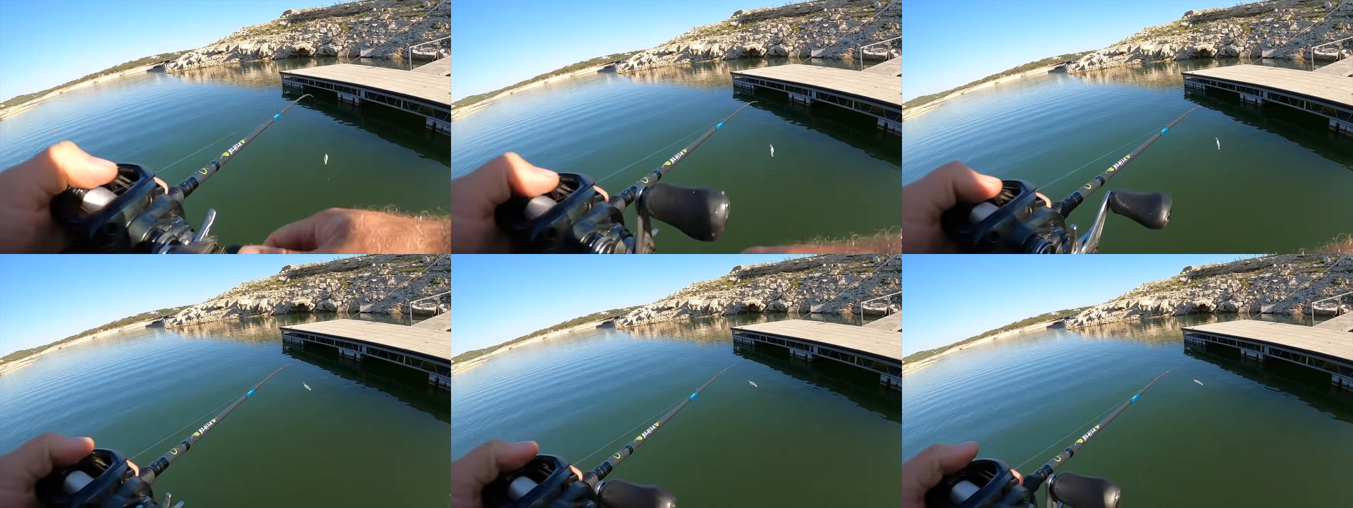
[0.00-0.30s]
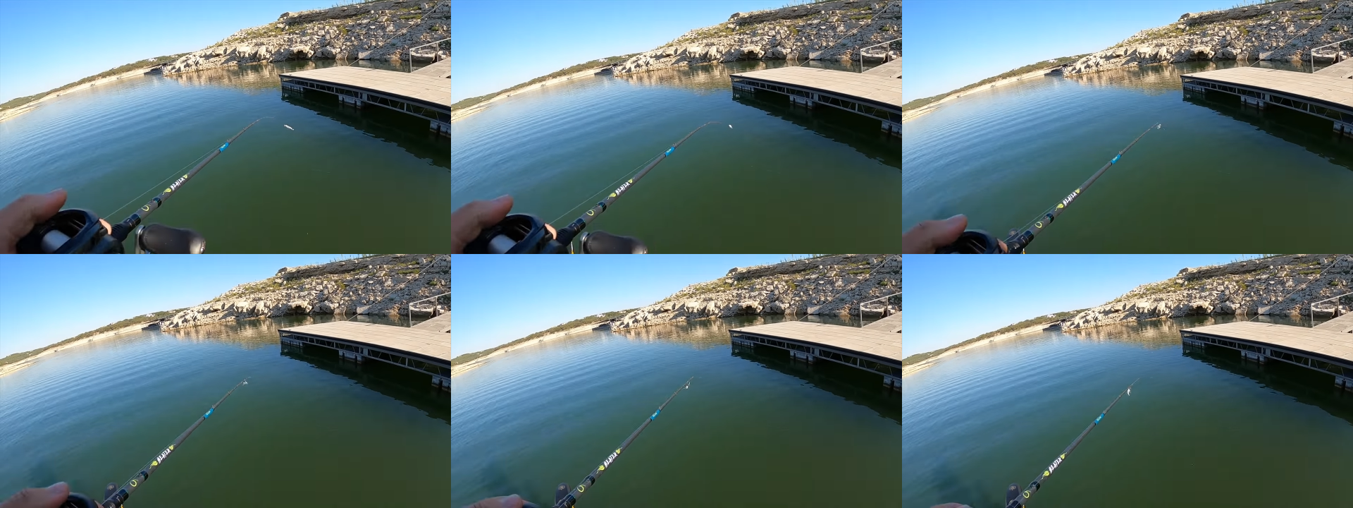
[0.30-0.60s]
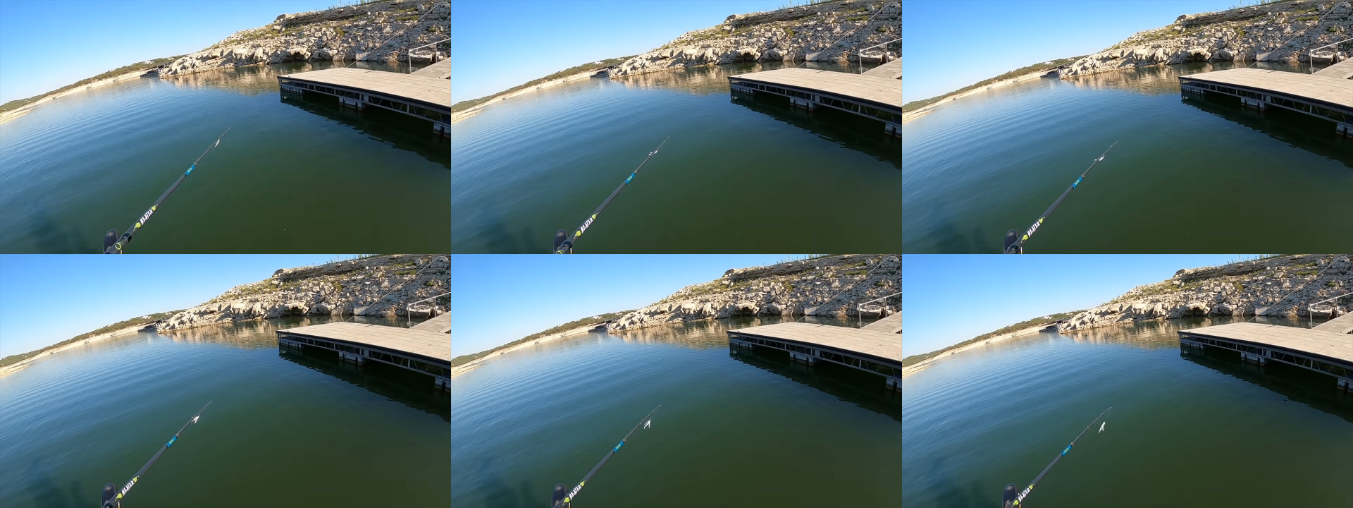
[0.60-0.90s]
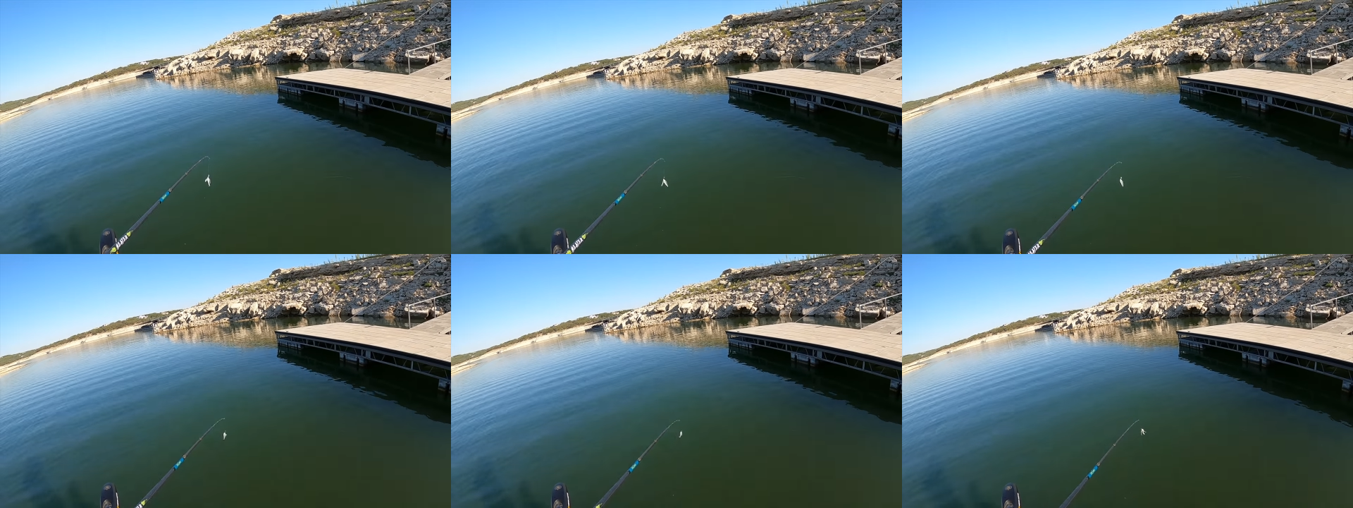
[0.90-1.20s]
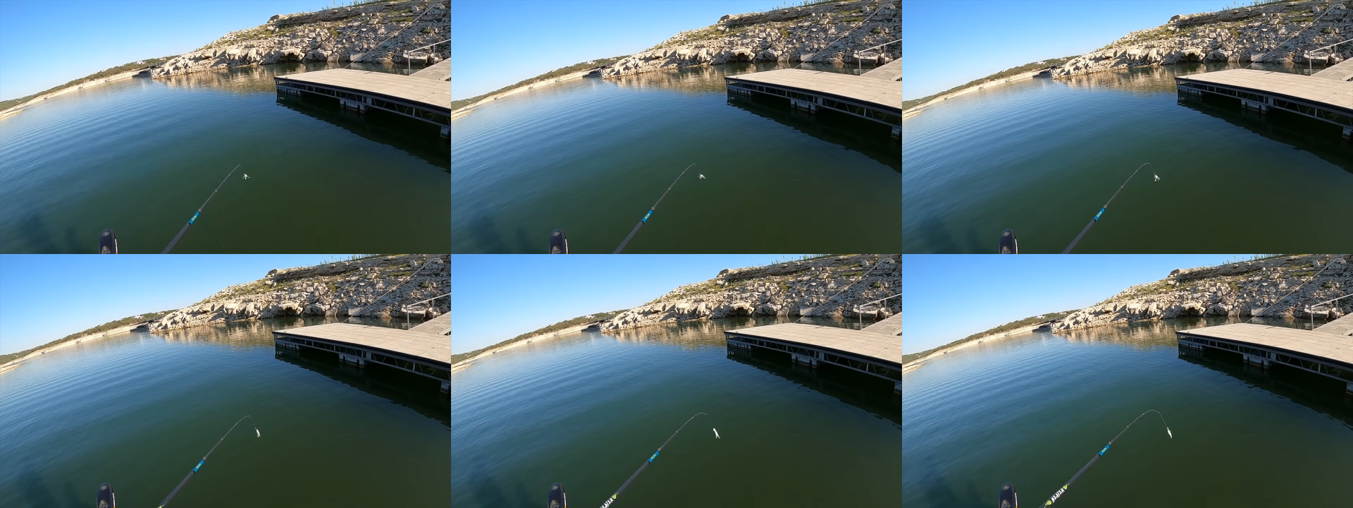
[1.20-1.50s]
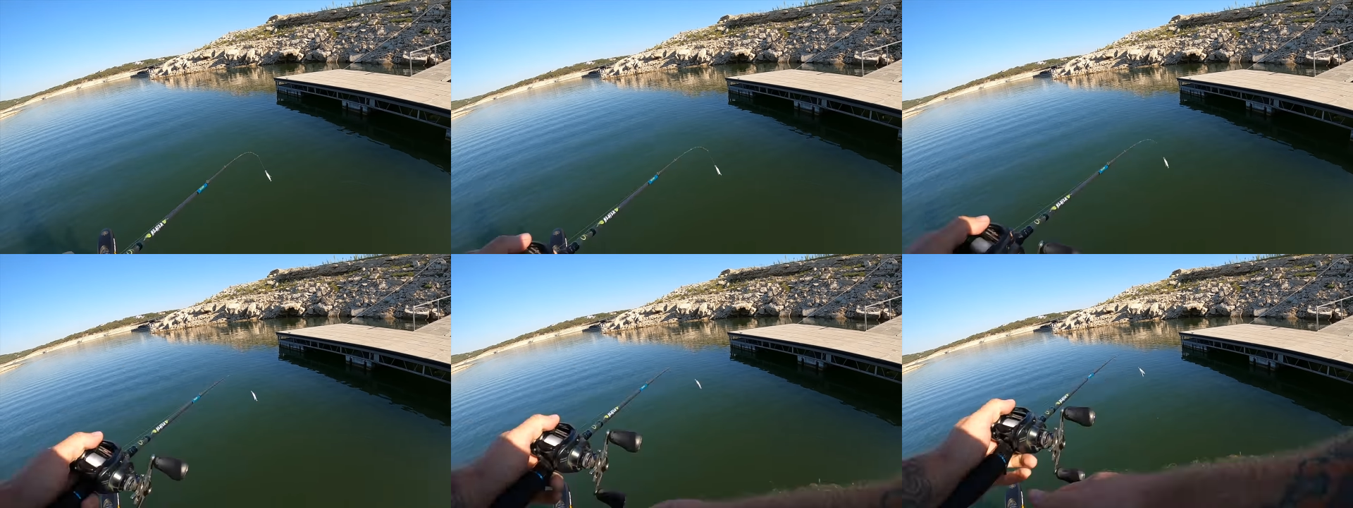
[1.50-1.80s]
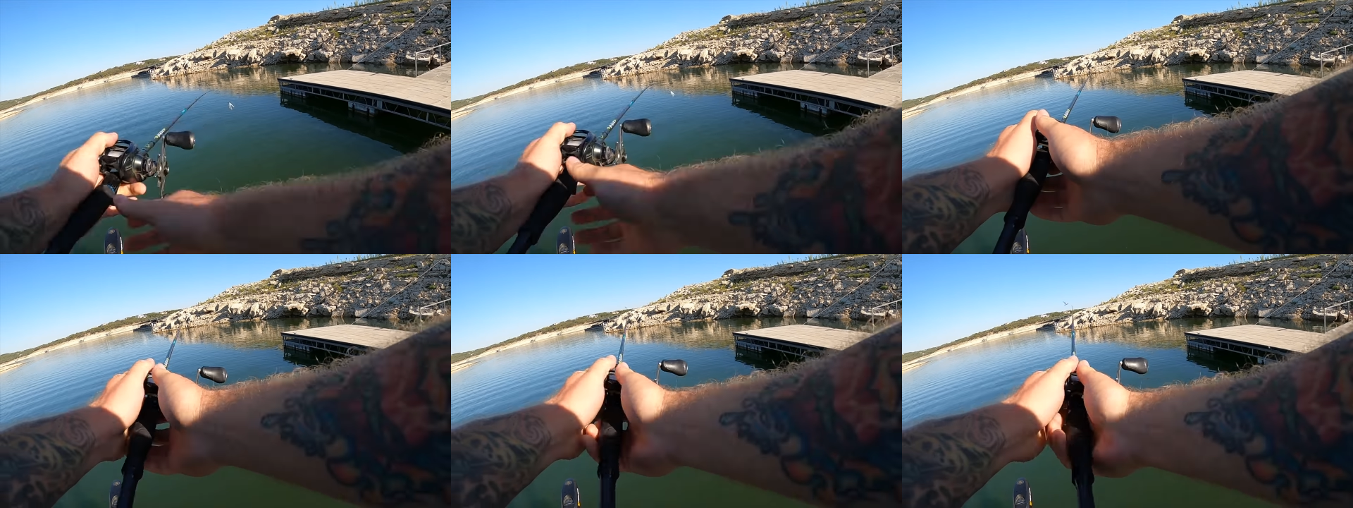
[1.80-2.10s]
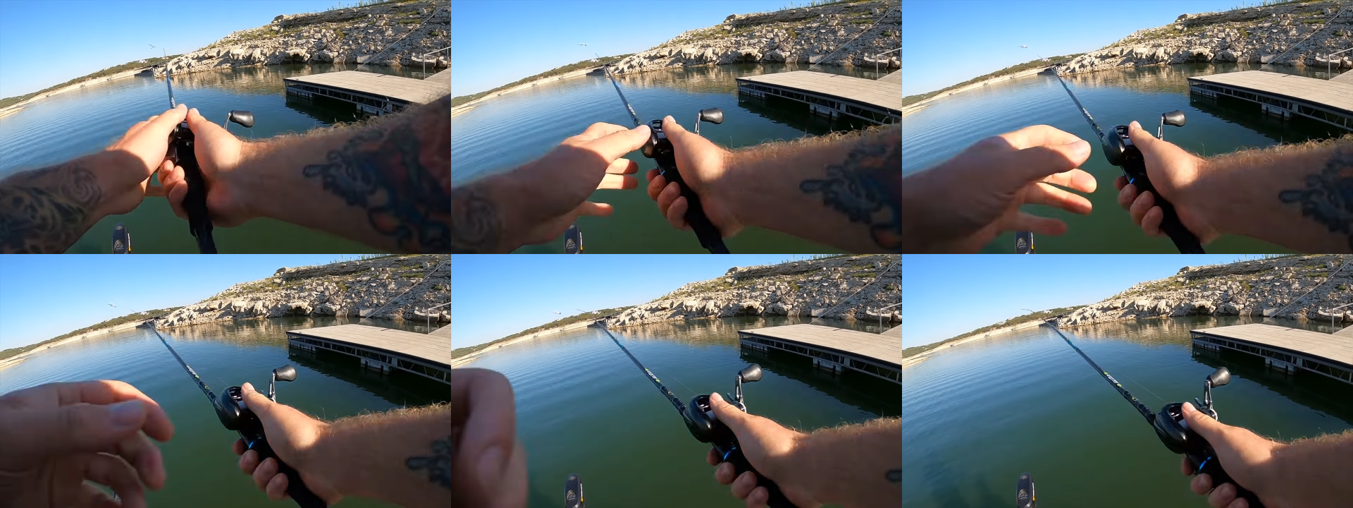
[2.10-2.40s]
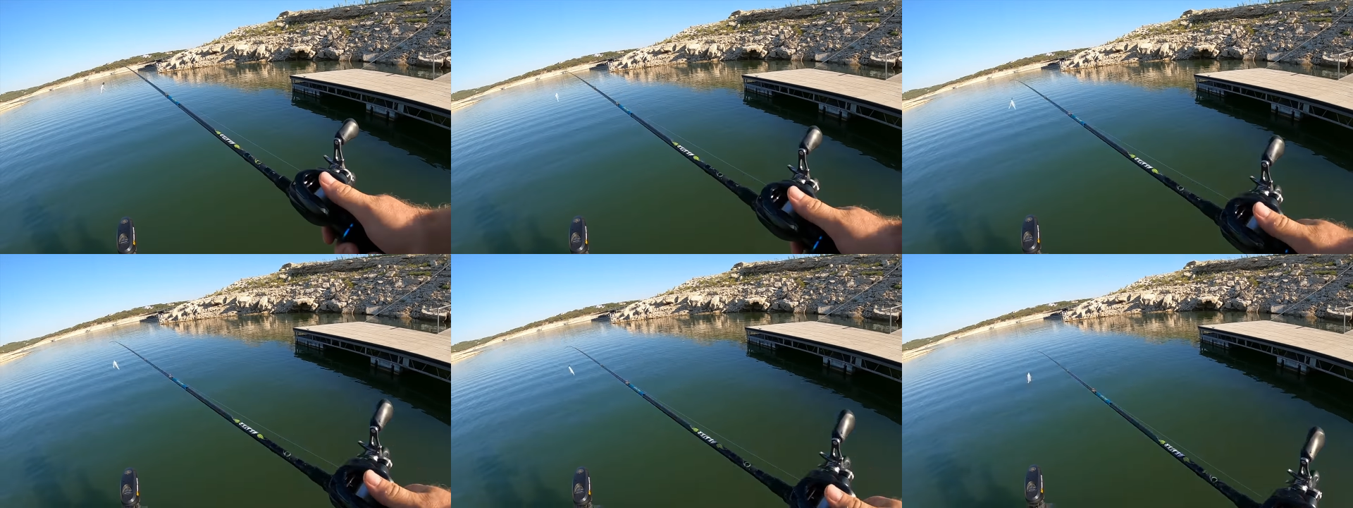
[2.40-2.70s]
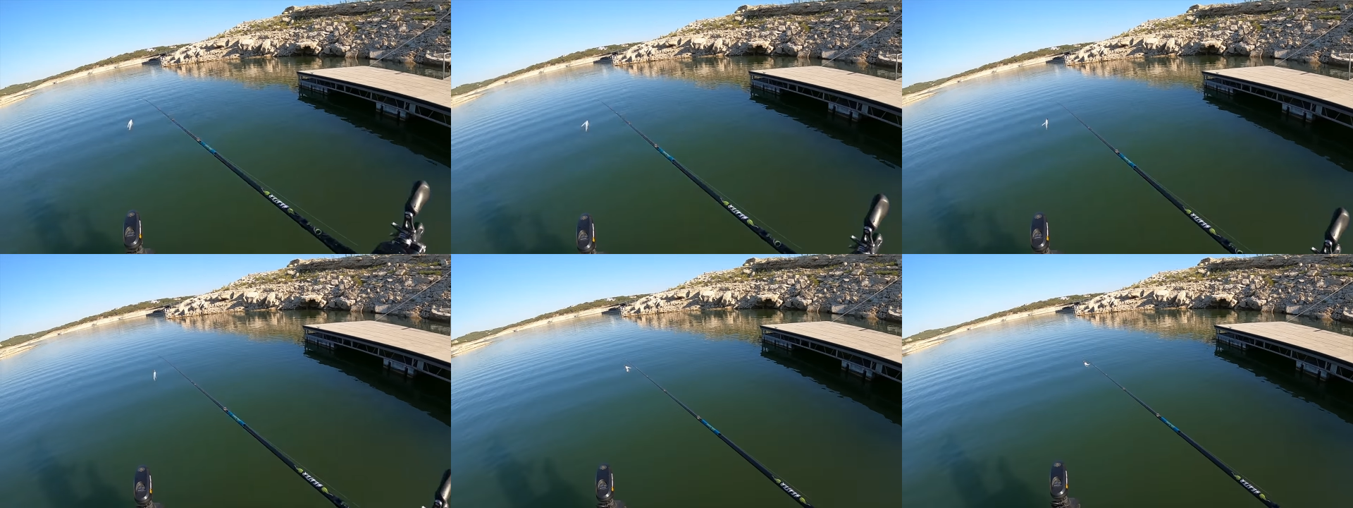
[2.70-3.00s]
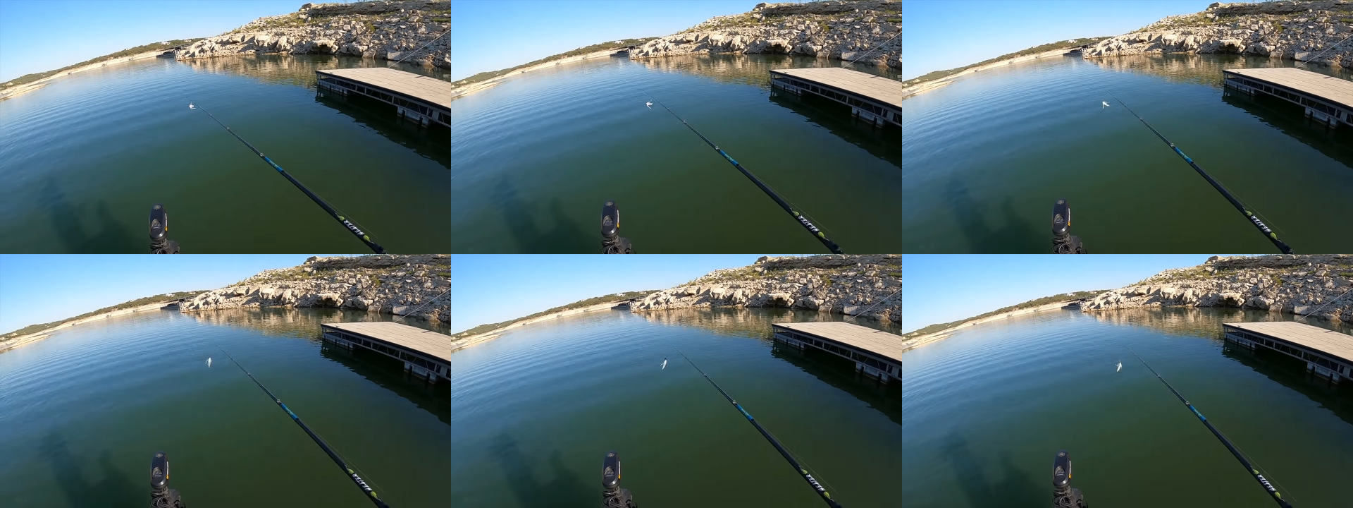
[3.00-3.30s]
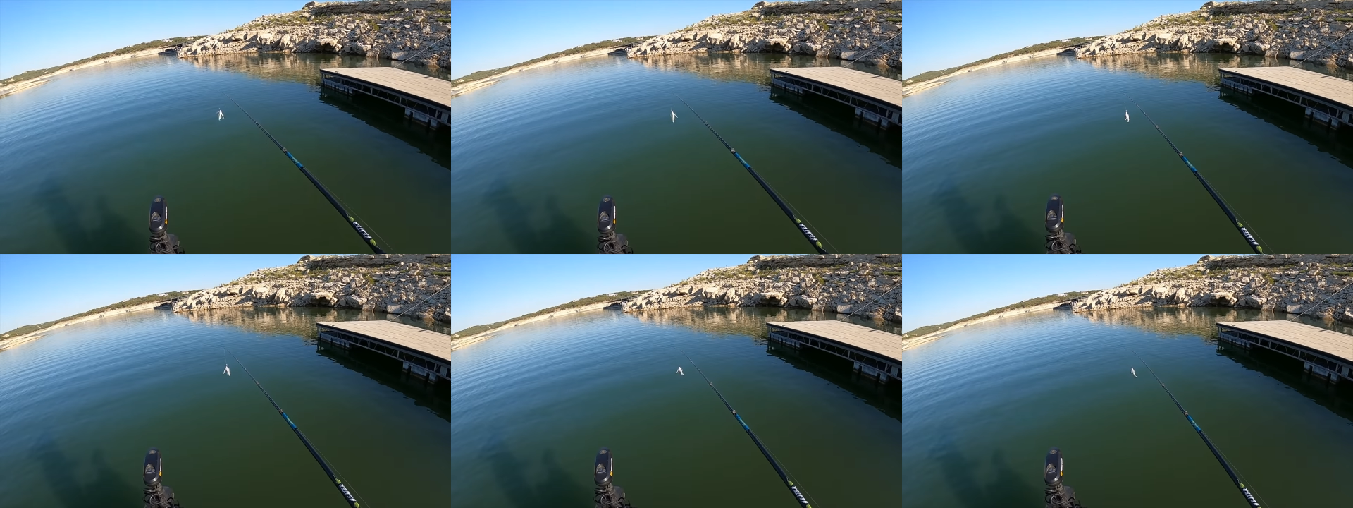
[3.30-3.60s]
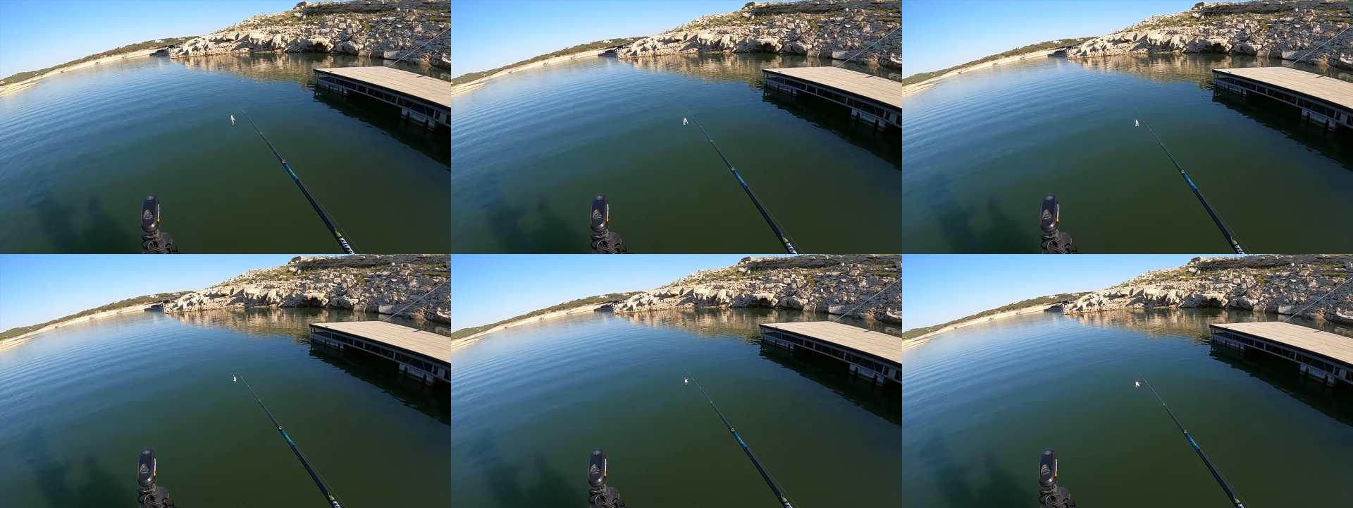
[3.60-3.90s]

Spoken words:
No face is visible, so there are no lips to read.